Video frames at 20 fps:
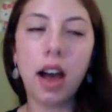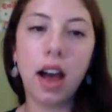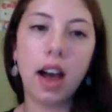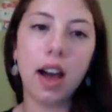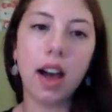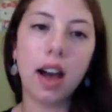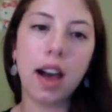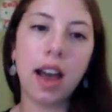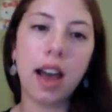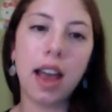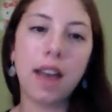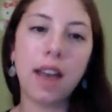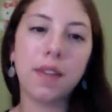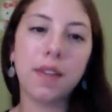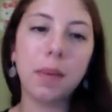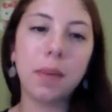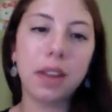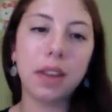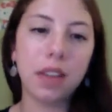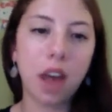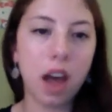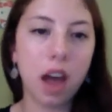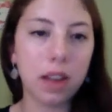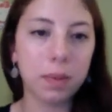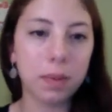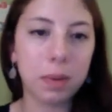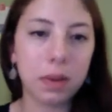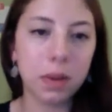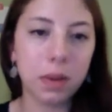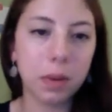I have to be at the
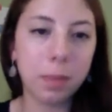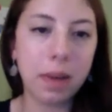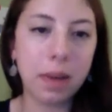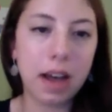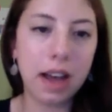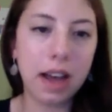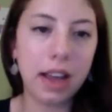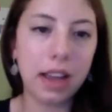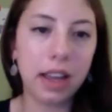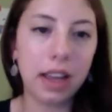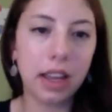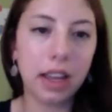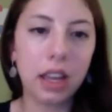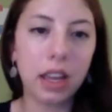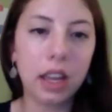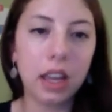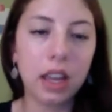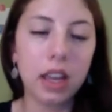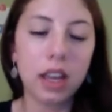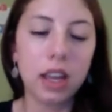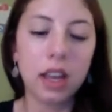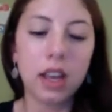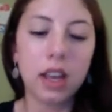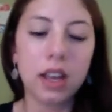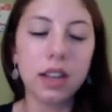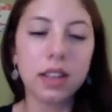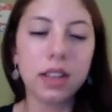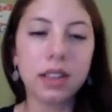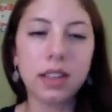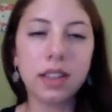hospital by
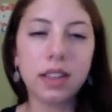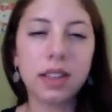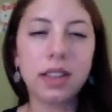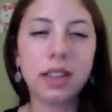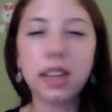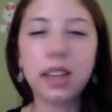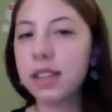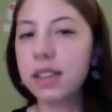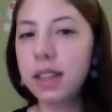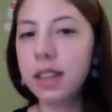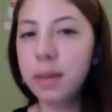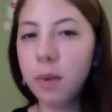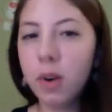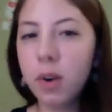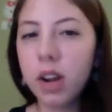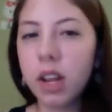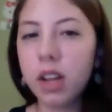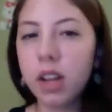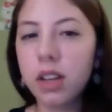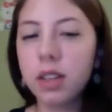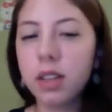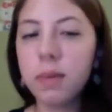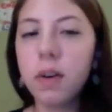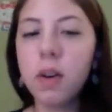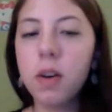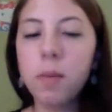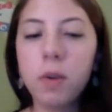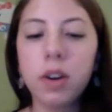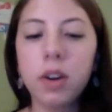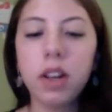6 in the morning tomorrow
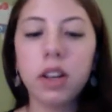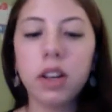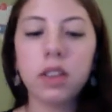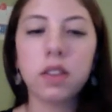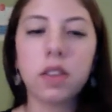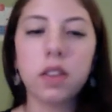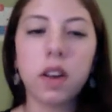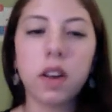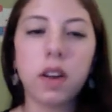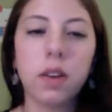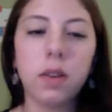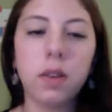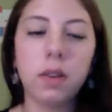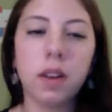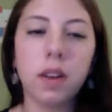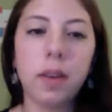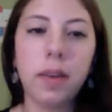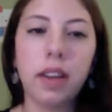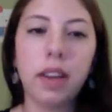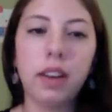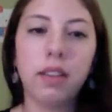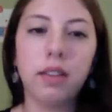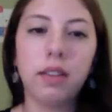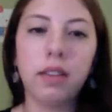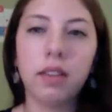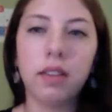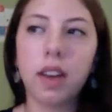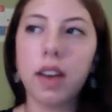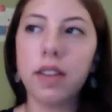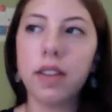morning. So, I mean,
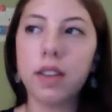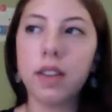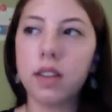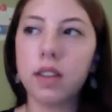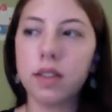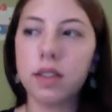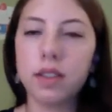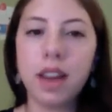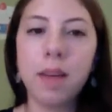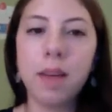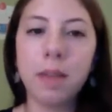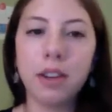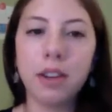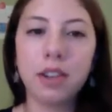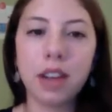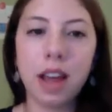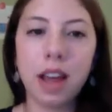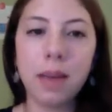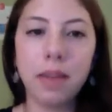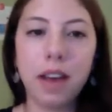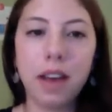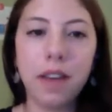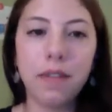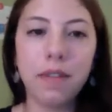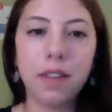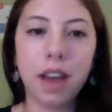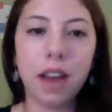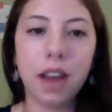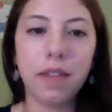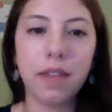there's not much time left.
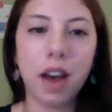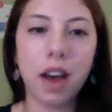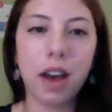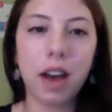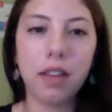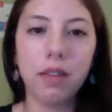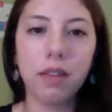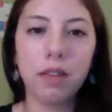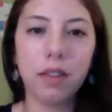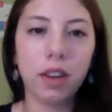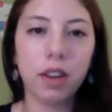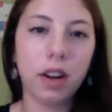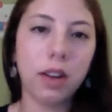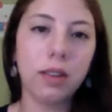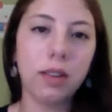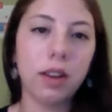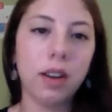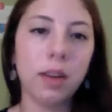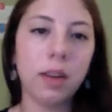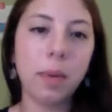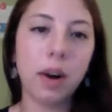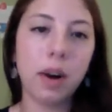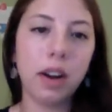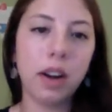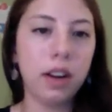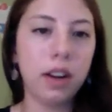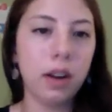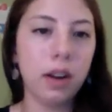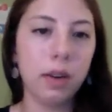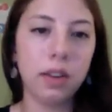I've got, a party to
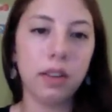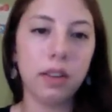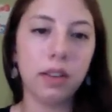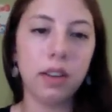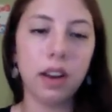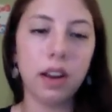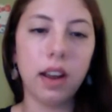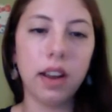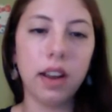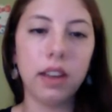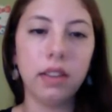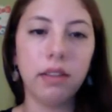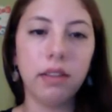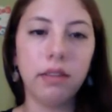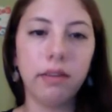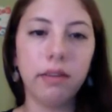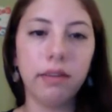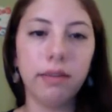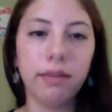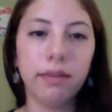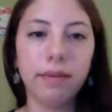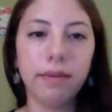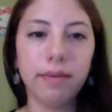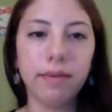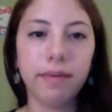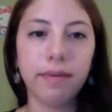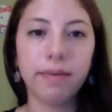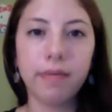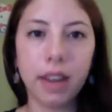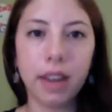go to tonight, and
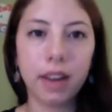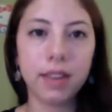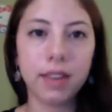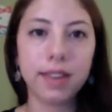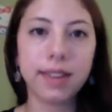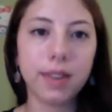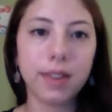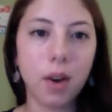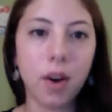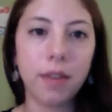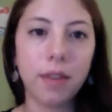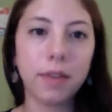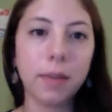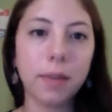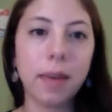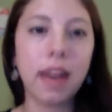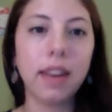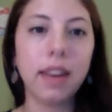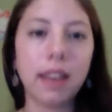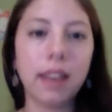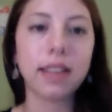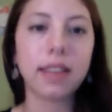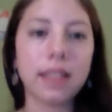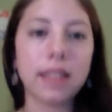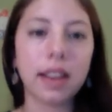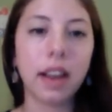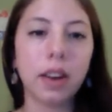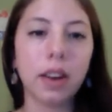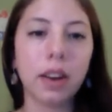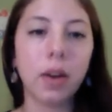then it's off to bed, and next thing
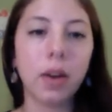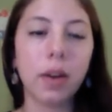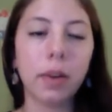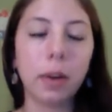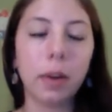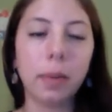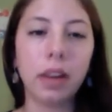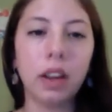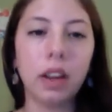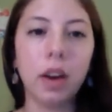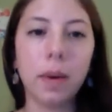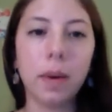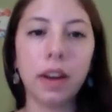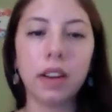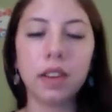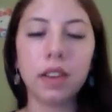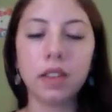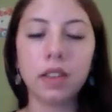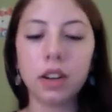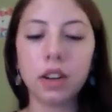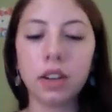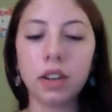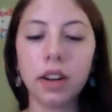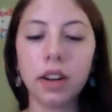I know, I'm going to be going into surgery.